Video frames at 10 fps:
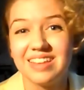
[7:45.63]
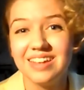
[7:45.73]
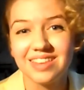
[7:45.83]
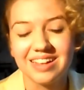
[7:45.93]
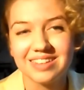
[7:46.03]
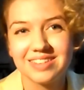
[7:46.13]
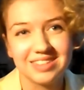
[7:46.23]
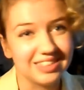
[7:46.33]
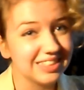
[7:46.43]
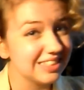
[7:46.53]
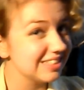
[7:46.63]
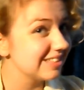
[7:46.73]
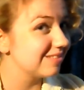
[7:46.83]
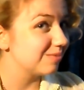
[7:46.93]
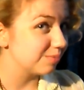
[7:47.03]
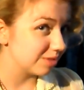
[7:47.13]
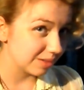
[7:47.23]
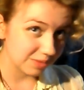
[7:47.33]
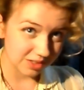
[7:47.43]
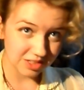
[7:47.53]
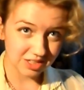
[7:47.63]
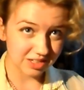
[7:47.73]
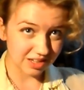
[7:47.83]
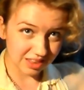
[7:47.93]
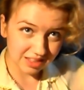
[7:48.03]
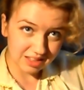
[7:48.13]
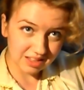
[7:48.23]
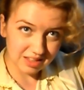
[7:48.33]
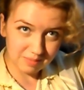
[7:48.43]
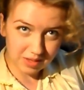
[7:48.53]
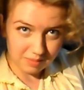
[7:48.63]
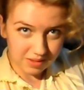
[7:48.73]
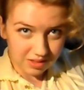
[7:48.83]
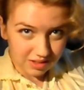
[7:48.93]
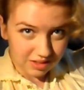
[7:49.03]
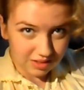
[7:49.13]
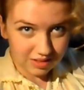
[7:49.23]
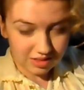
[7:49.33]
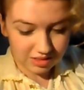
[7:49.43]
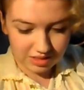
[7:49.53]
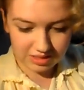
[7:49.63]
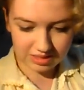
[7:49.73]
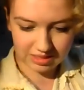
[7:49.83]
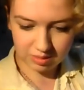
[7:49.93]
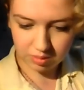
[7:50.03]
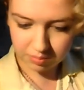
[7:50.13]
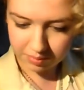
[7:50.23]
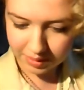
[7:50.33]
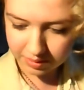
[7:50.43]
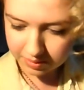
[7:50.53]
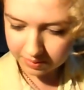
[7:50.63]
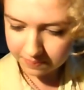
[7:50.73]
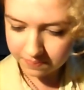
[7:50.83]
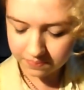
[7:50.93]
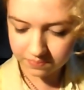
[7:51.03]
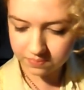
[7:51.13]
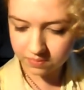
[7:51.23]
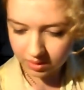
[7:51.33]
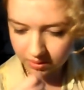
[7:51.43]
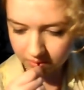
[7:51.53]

That's it, that's done pretty much, I think, in my opinion. Just gonna stick one more pin in.